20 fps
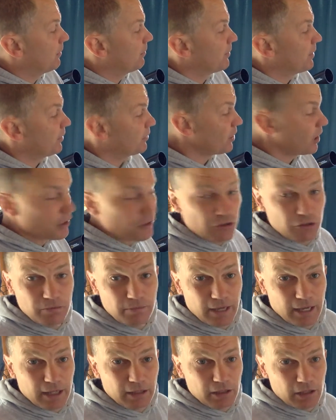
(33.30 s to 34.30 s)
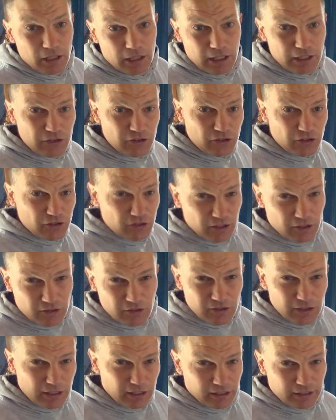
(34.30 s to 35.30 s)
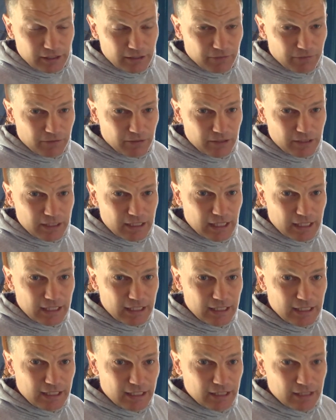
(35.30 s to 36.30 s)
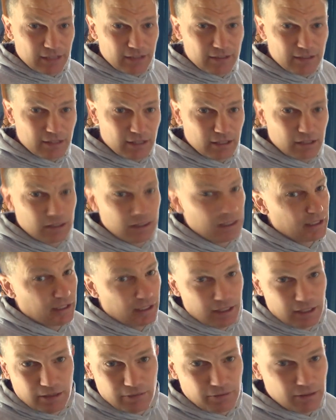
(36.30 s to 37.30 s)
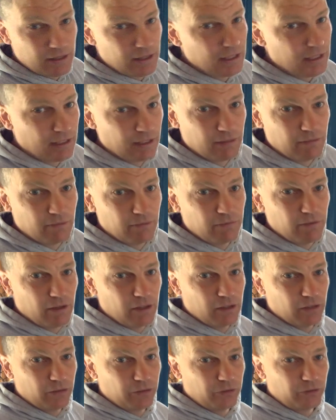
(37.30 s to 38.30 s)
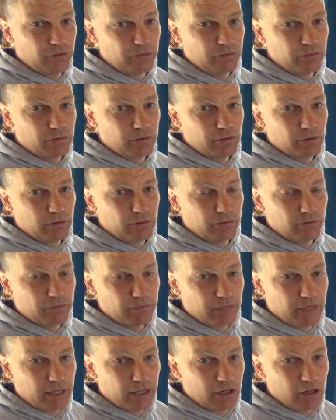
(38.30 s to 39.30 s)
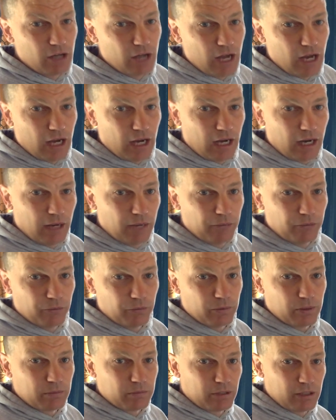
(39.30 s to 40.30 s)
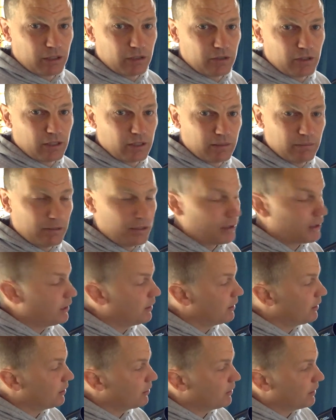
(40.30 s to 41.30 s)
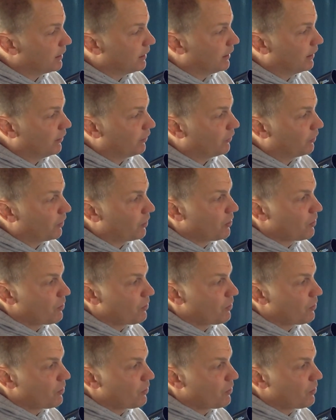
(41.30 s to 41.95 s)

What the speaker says: They're not too bad. It's just a slightly different technique at the start, and then everything follows through from there. So what I'm going to talk about here is